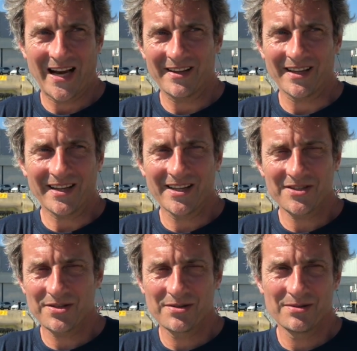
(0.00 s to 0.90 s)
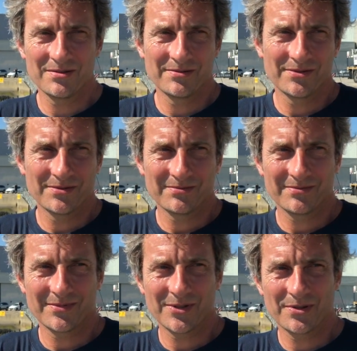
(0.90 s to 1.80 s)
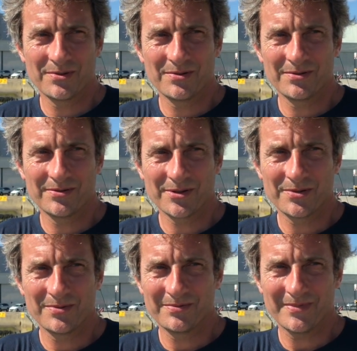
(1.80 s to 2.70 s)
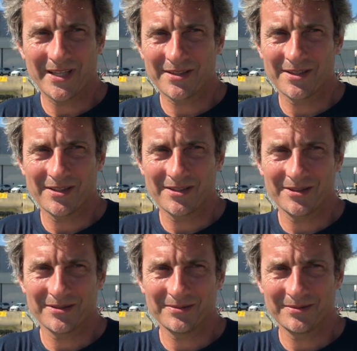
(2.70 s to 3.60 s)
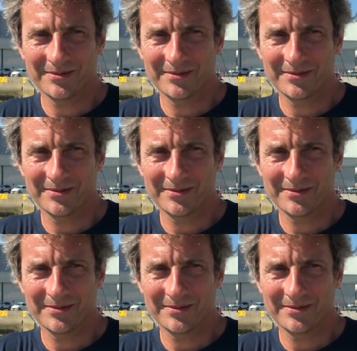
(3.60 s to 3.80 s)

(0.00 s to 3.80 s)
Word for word: I guess you could make maybe